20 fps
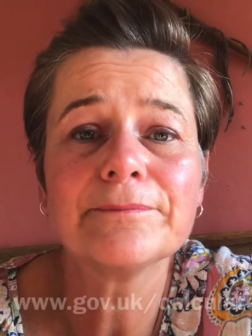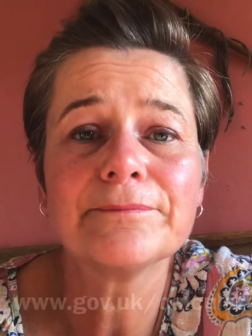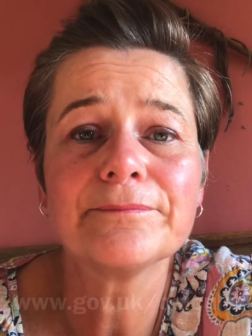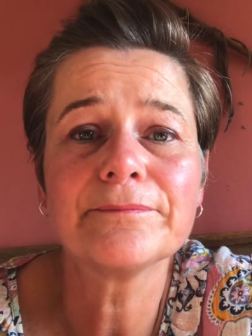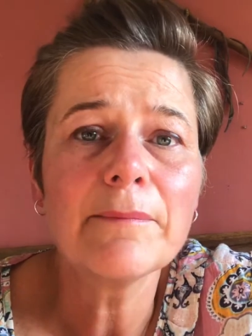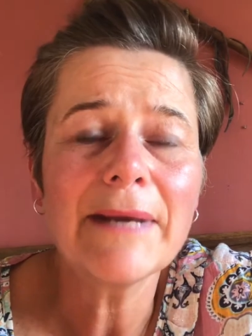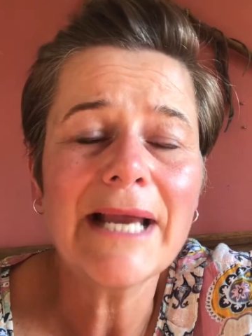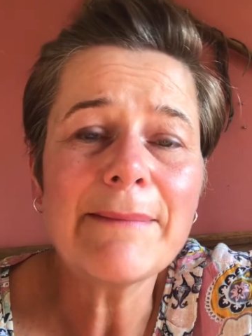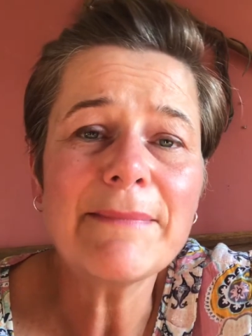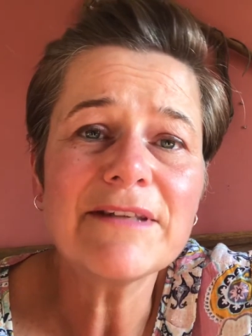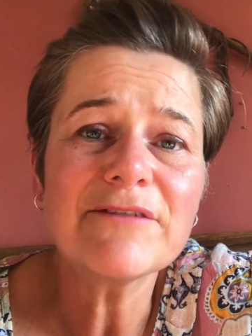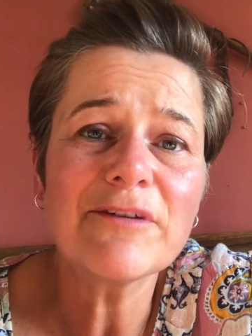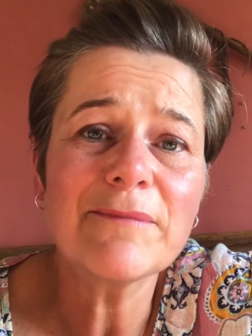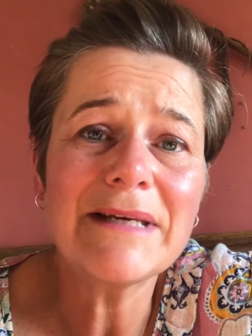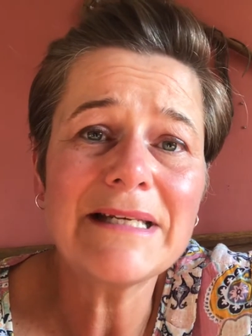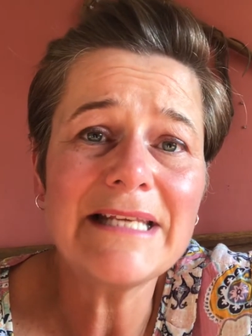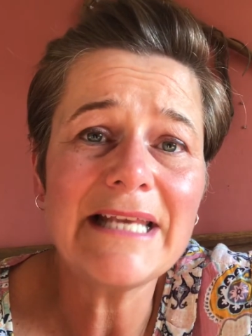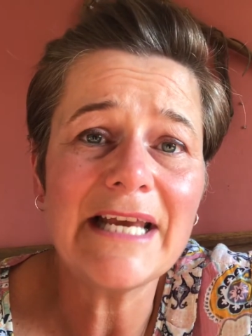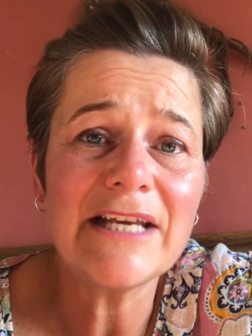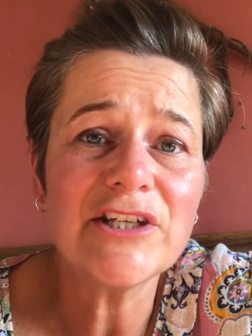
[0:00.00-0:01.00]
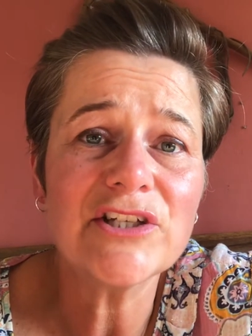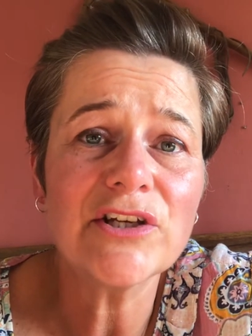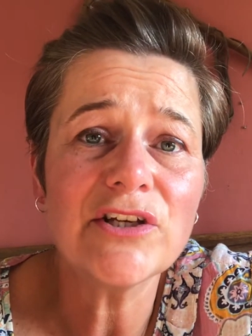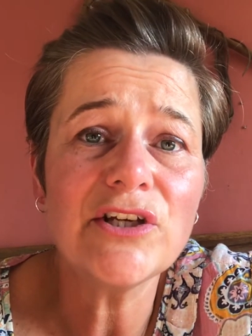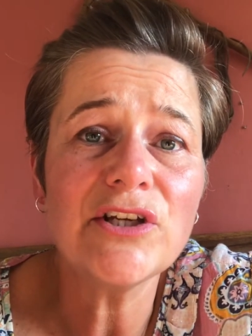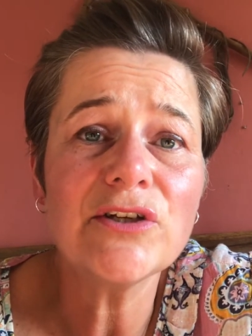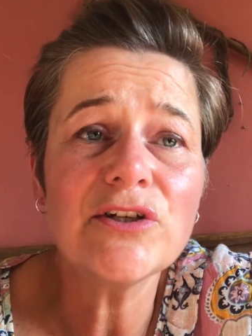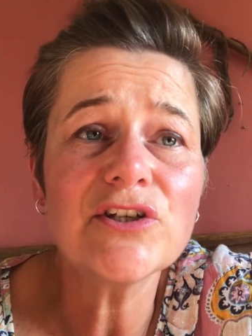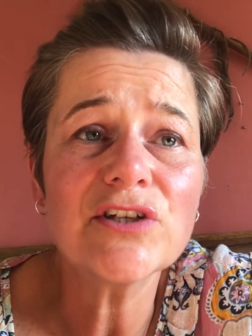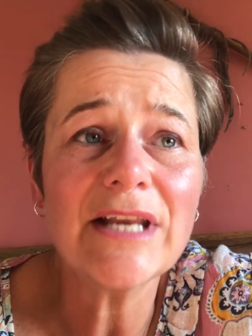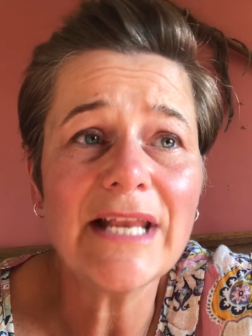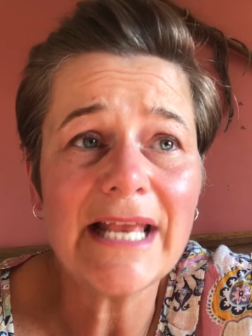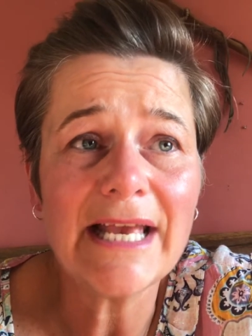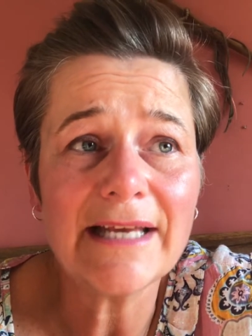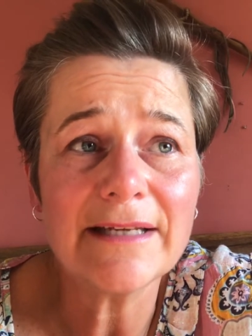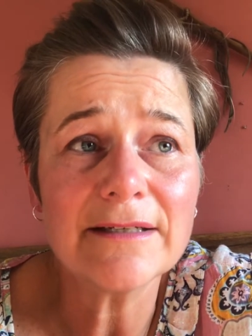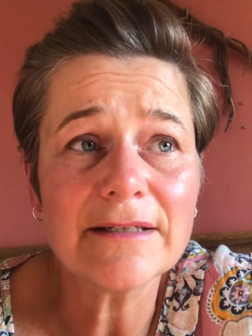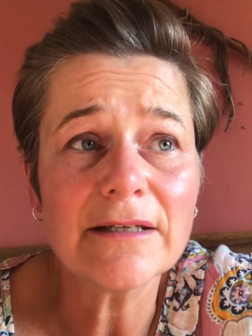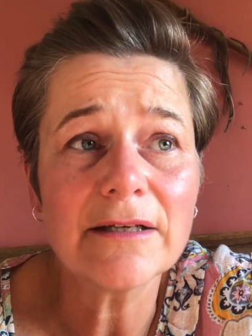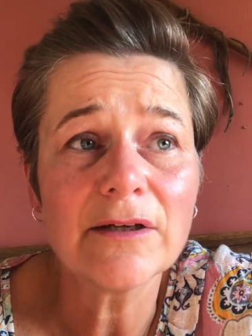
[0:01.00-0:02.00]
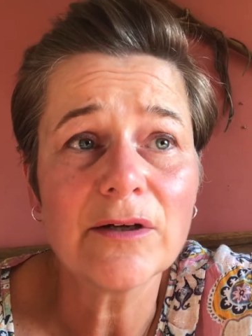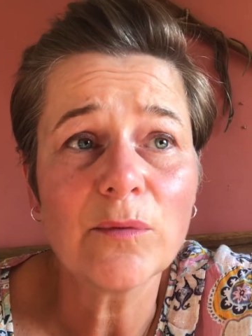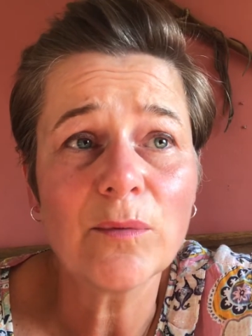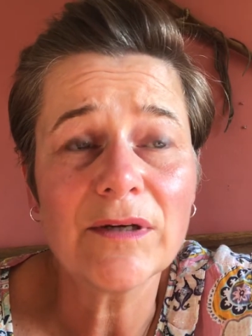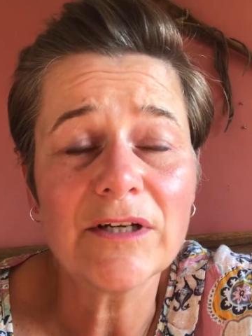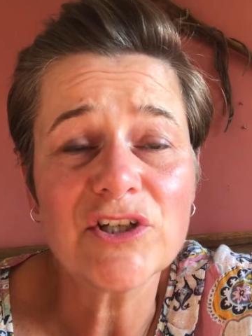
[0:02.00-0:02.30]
Payments for mediation usually end when a